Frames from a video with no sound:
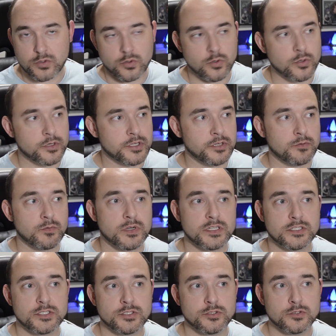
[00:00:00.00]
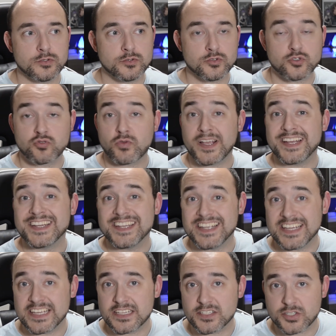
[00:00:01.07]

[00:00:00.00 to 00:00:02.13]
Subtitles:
or you want to trade it in,